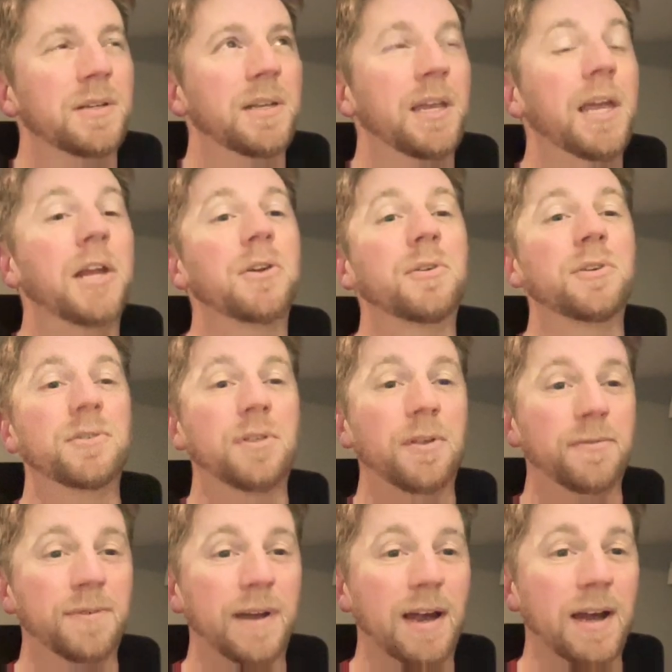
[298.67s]
ignorant to the
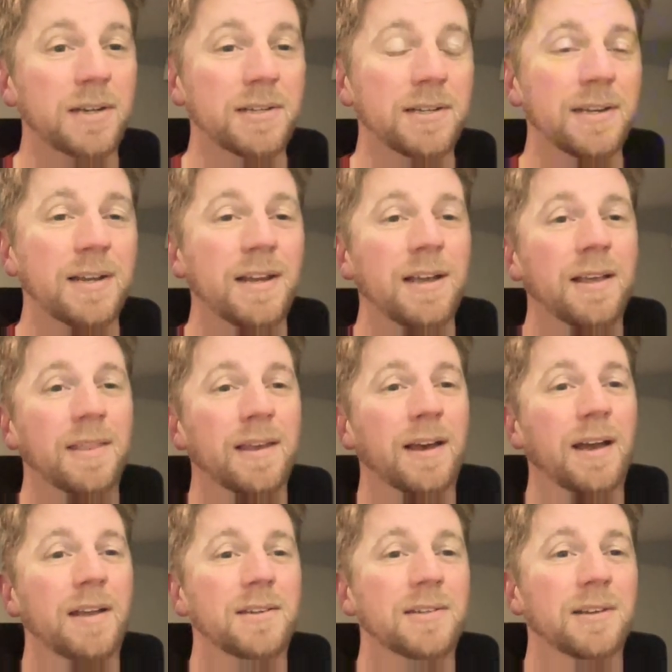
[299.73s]
fact
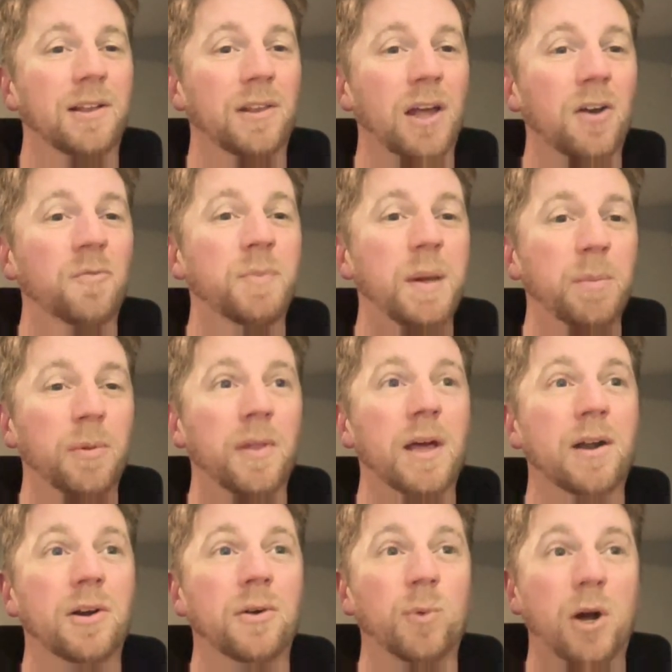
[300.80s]
that a lot of people that
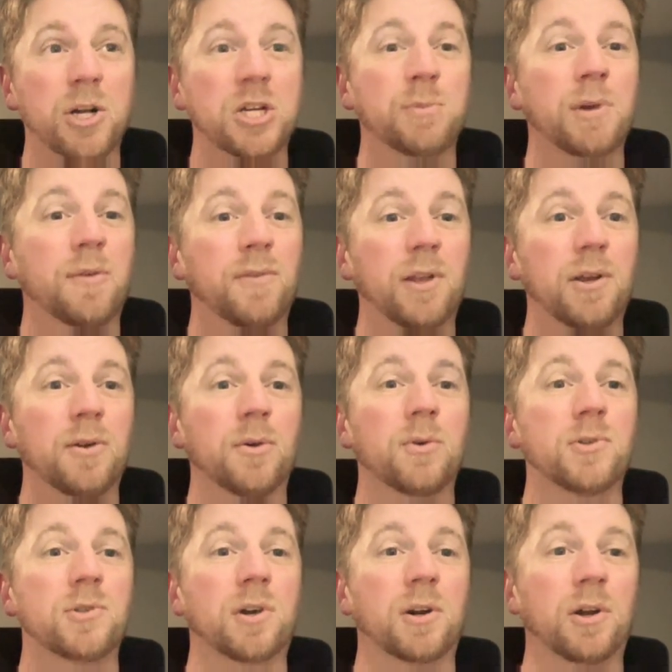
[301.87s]
are watching my
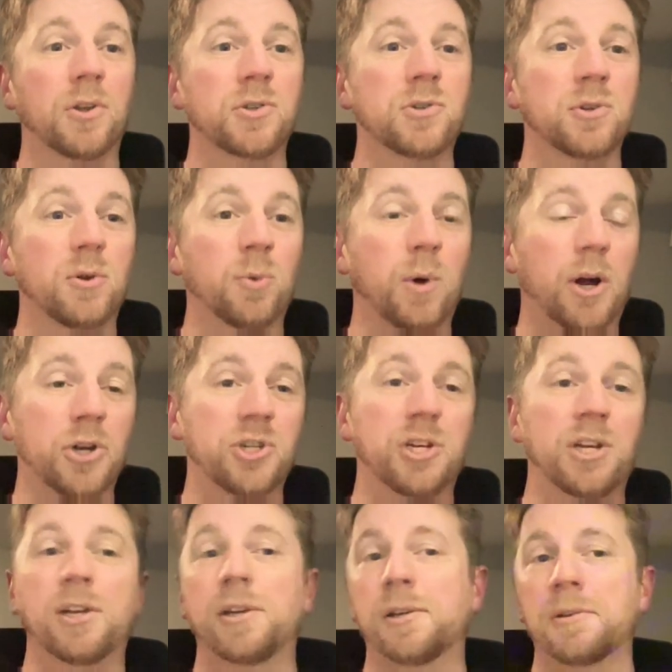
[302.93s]
videos are also
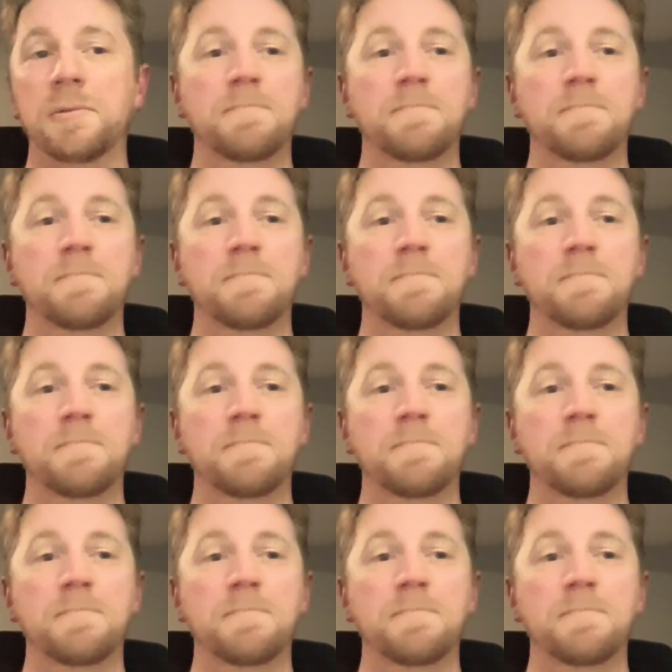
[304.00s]
watching